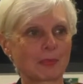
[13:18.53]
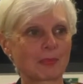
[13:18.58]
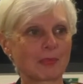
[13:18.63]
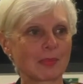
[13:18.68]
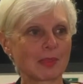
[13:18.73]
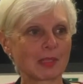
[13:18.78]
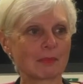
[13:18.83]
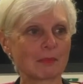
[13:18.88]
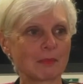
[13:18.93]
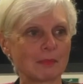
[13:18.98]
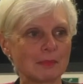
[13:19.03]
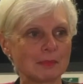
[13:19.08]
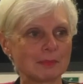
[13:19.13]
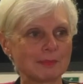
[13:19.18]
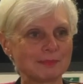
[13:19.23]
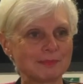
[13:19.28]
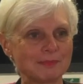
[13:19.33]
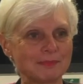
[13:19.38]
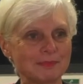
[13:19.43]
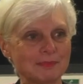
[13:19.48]
Oh no, we're
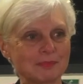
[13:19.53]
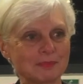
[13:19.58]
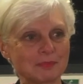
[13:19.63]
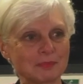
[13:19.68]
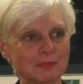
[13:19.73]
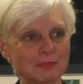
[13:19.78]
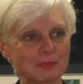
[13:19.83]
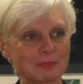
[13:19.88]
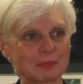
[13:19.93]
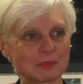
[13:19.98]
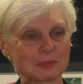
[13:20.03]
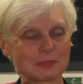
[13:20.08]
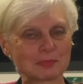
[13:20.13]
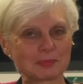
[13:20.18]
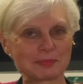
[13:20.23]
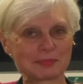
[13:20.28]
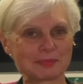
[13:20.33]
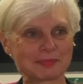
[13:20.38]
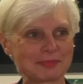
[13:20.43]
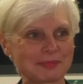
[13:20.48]
still a
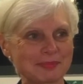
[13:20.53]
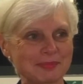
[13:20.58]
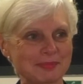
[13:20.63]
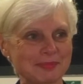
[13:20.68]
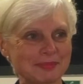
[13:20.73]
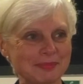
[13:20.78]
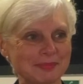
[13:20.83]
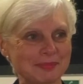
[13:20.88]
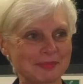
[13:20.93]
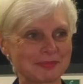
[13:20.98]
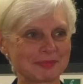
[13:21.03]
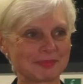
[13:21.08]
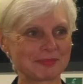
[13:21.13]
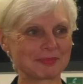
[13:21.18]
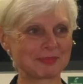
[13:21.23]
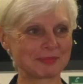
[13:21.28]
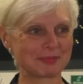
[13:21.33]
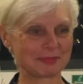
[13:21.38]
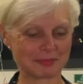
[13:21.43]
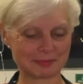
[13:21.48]
little,
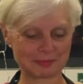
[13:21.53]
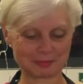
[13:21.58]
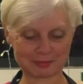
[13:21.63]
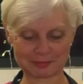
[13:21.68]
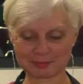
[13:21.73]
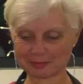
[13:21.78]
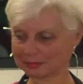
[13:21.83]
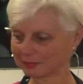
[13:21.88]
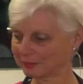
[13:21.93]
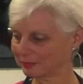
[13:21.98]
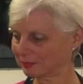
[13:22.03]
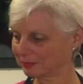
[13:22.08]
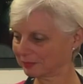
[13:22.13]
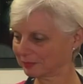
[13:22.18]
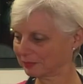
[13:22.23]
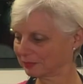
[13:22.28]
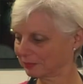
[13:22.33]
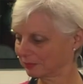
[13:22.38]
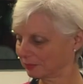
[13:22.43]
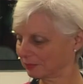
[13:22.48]
still
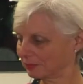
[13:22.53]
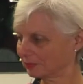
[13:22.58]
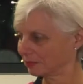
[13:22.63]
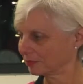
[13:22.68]
people